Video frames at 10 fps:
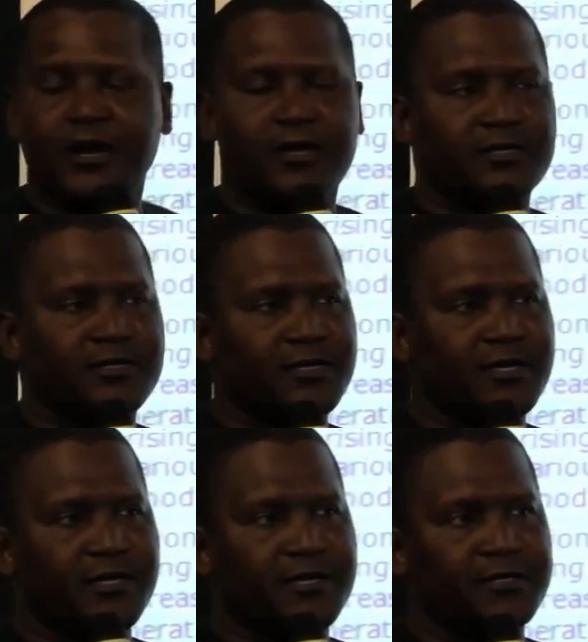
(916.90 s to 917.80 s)
and
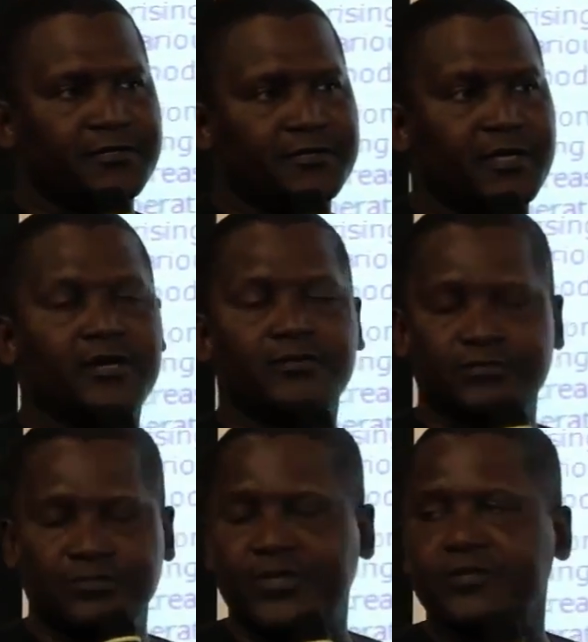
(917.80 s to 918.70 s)
it
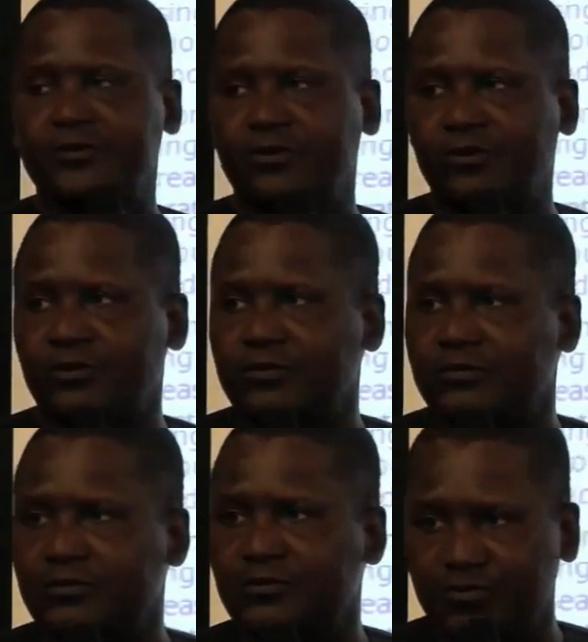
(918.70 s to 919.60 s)
can bring the
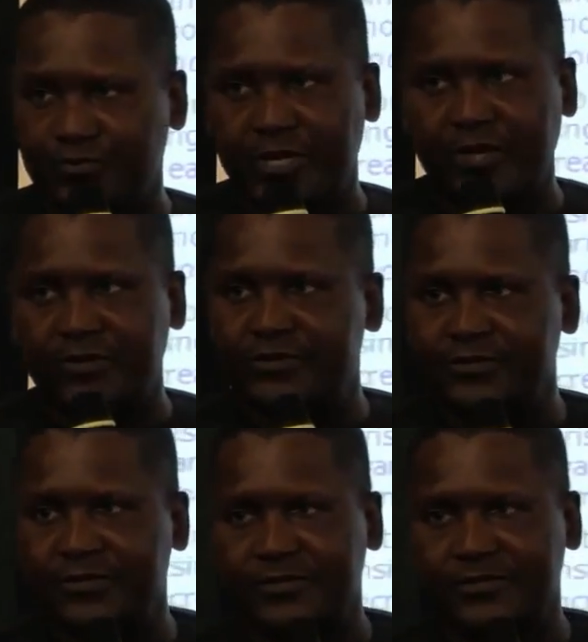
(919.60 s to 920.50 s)
whole group down.
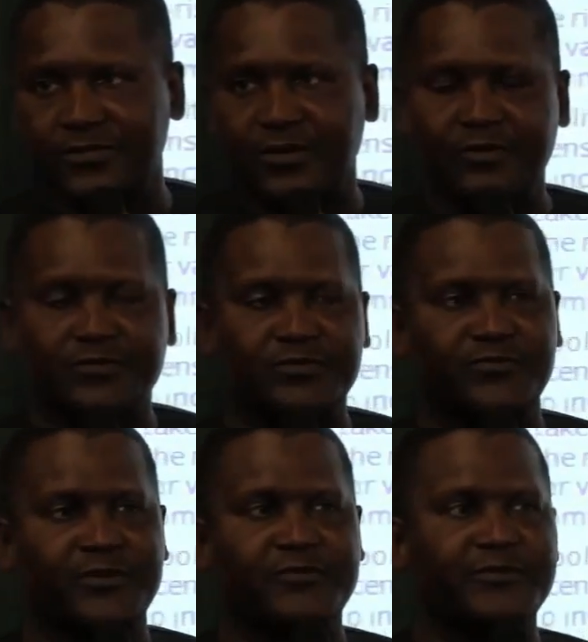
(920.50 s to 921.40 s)
So you have to
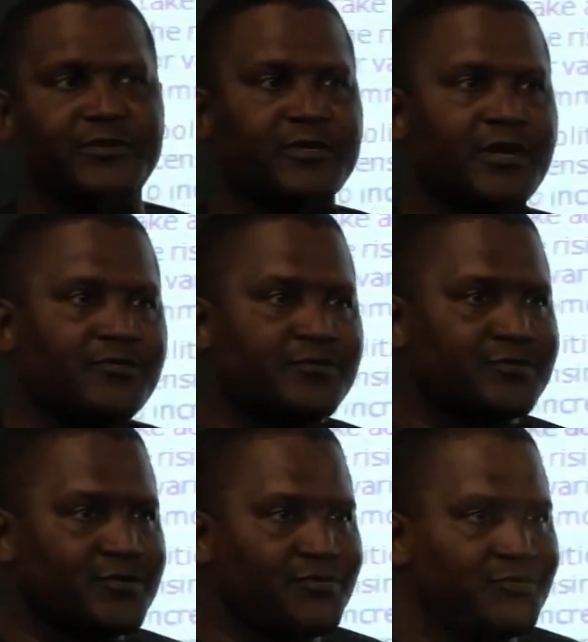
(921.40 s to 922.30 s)
be very, very bright.
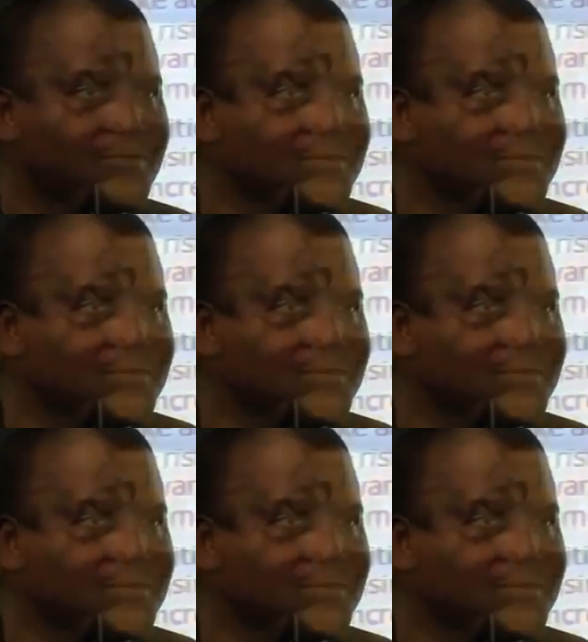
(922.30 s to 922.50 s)
So in the